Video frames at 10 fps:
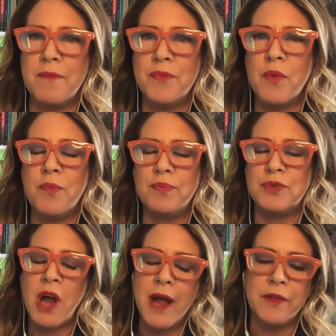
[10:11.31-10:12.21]
the
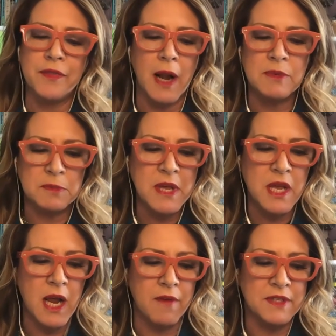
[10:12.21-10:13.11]
child that I'm
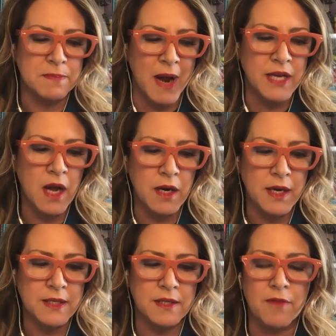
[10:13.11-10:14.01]
speaking of is my
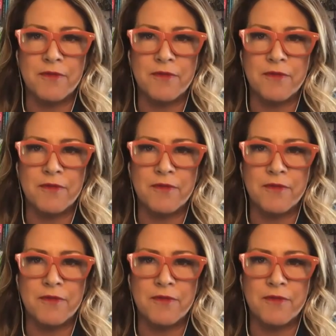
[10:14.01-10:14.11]
youngest of